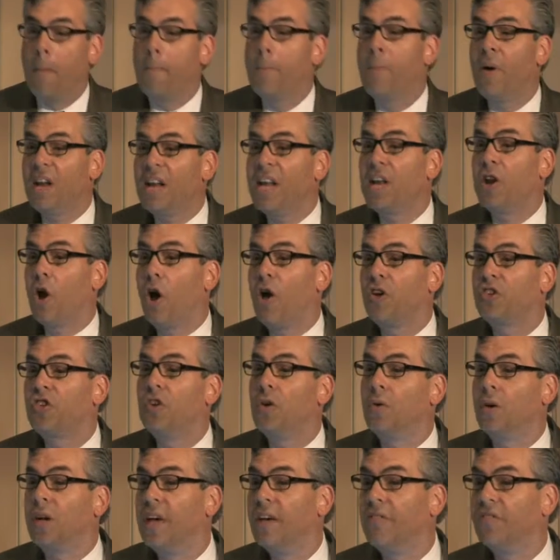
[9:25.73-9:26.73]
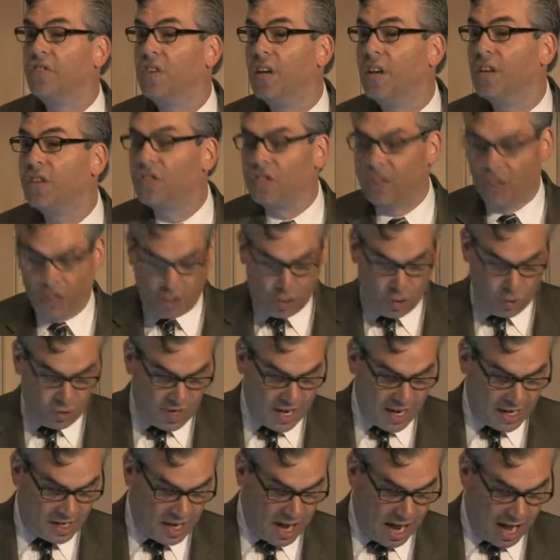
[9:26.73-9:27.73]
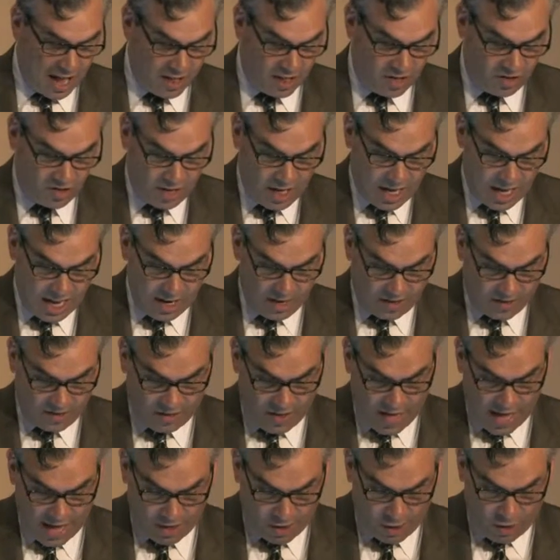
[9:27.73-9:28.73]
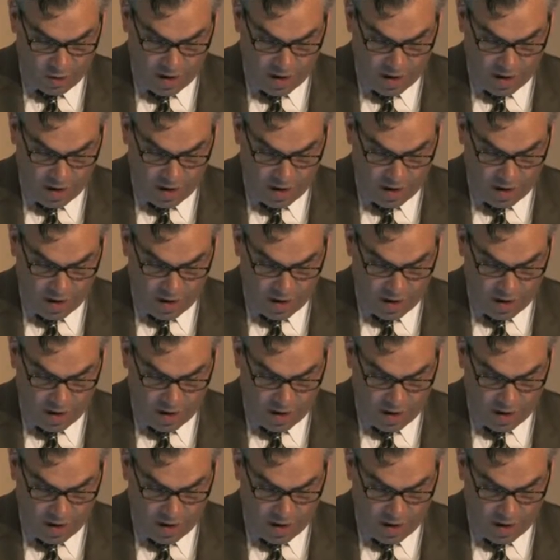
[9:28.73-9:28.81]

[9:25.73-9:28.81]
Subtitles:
but it also gives us new technology, and isn't that